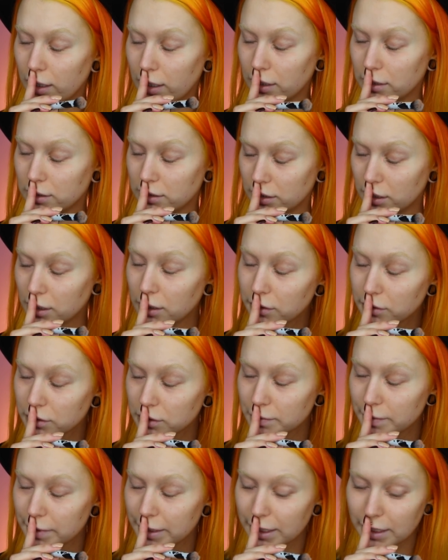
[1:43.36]

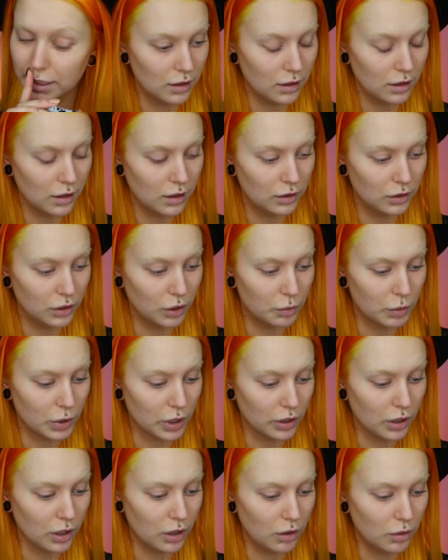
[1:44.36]
Excuse me? Do you want
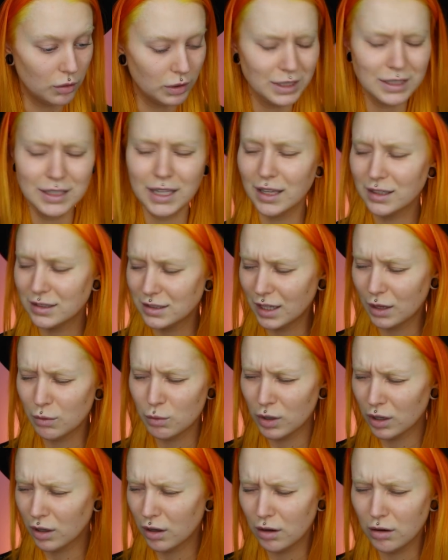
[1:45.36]
to go? Yes, I
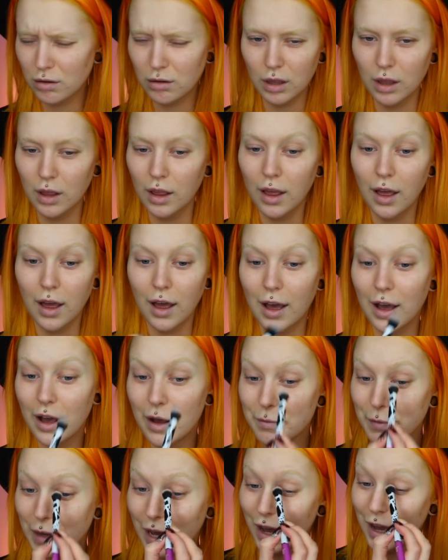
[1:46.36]
want to
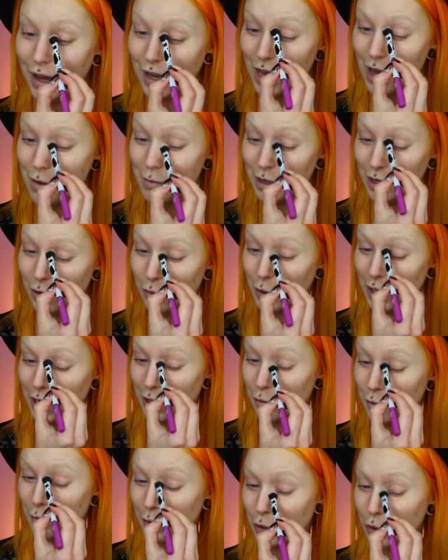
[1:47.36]
Um, I am in a
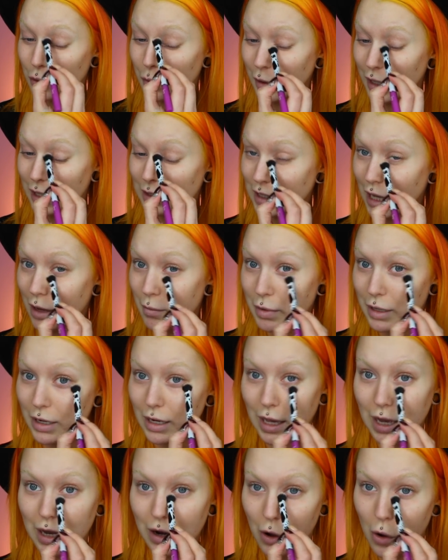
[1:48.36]
weird mood because I've
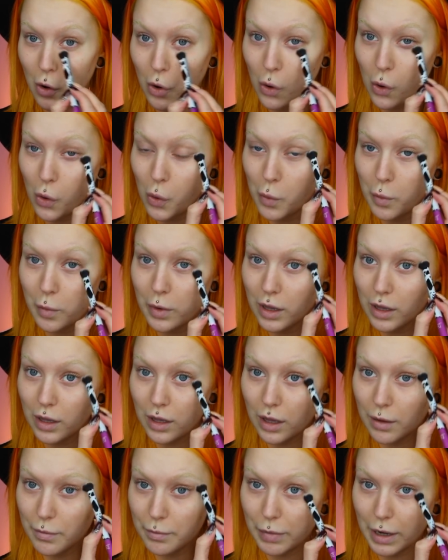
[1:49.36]
been at home
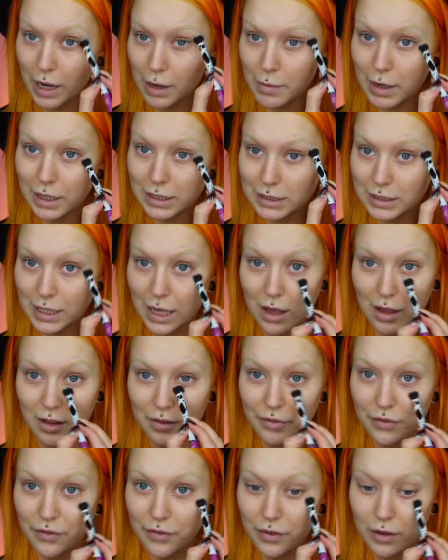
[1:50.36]
by
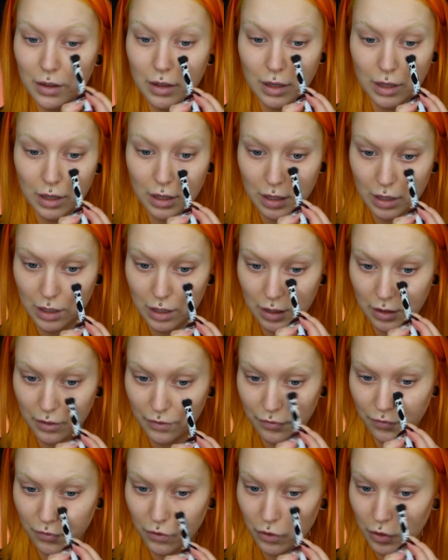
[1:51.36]
myself
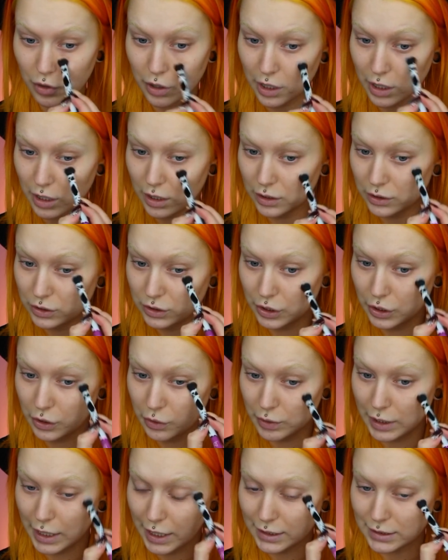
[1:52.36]
for
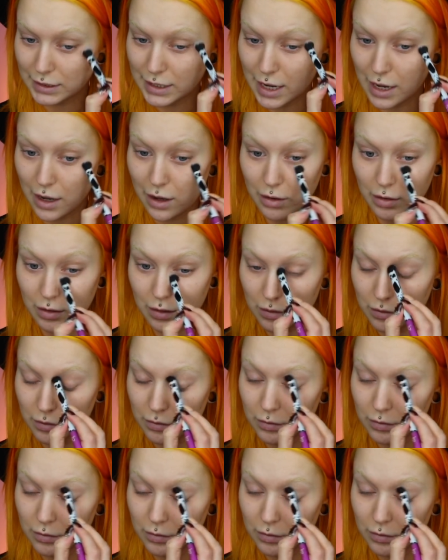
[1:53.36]
two days now